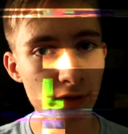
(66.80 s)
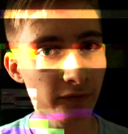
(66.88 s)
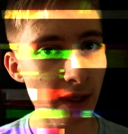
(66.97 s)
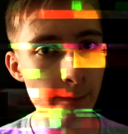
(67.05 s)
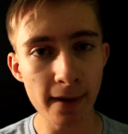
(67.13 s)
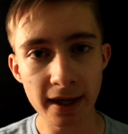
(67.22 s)
if
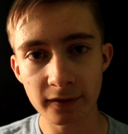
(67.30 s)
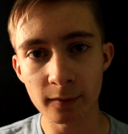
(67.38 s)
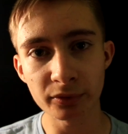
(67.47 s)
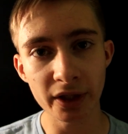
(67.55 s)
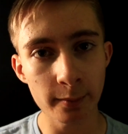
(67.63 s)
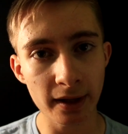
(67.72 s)
they make the
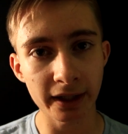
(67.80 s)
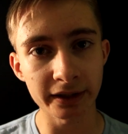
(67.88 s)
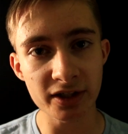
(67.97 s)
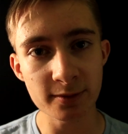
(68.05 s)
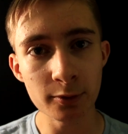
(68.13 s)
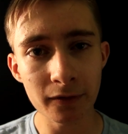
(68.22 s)
playback
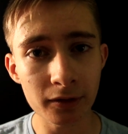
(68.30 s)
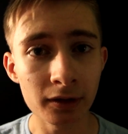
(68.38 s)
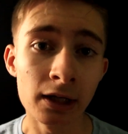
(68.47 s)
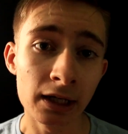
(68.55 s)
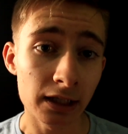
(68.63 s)
any smoother.